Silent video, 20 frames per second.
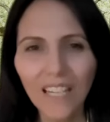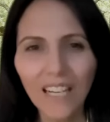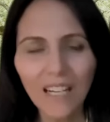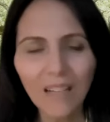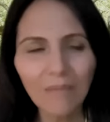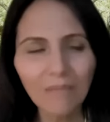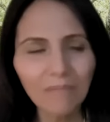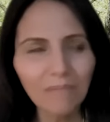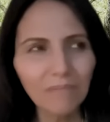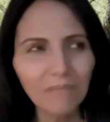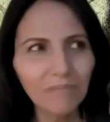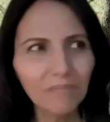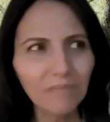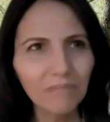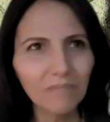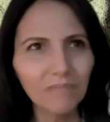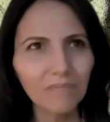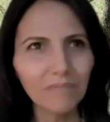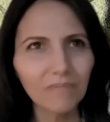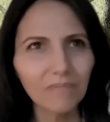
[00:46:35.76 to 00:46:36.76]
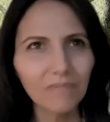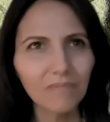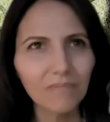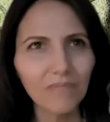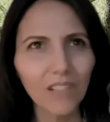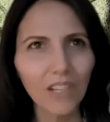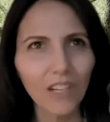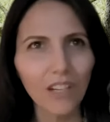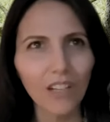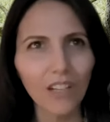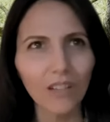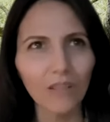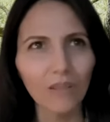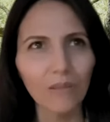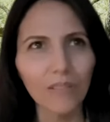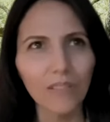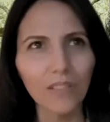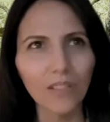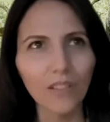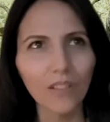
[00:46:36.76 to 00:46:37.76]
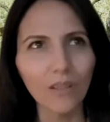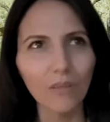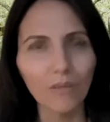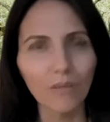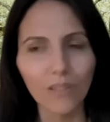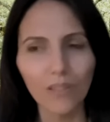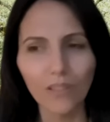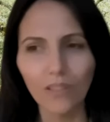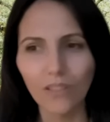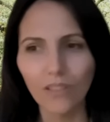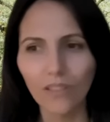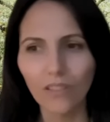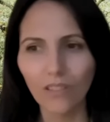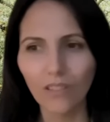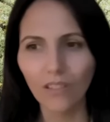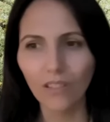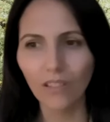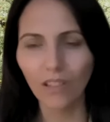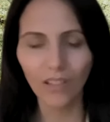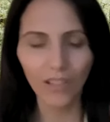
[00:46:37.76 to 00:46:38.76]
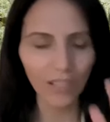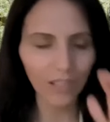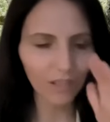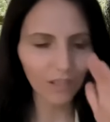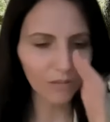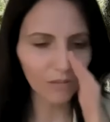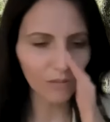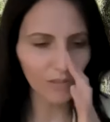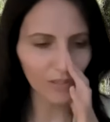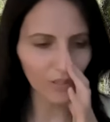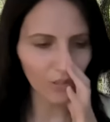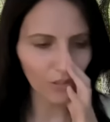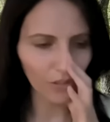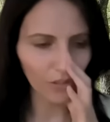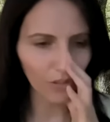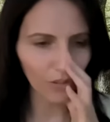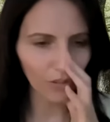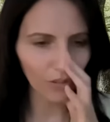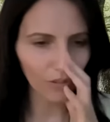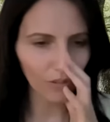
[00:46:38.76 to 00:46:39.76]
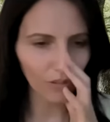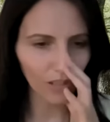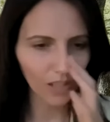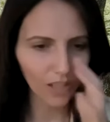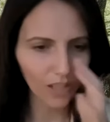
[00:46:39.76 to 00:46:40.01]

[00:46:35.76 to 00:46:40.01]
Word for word: it was I think it was her